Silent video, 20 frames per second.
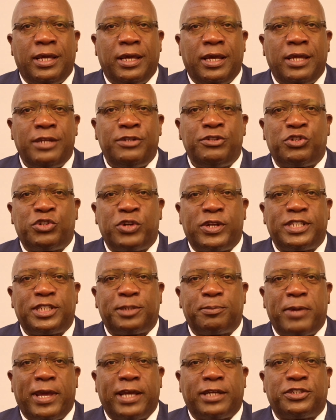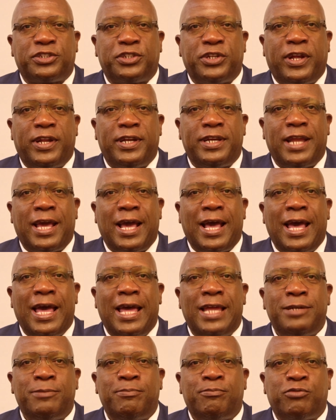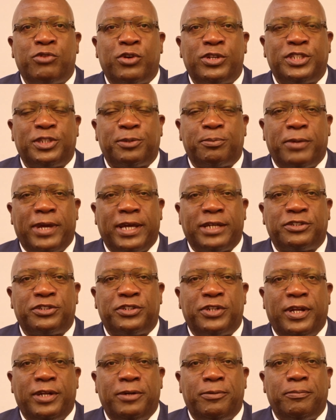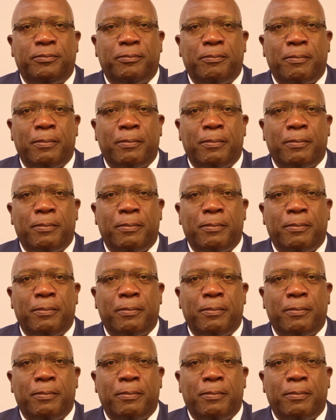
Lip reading: introspection, and prospection.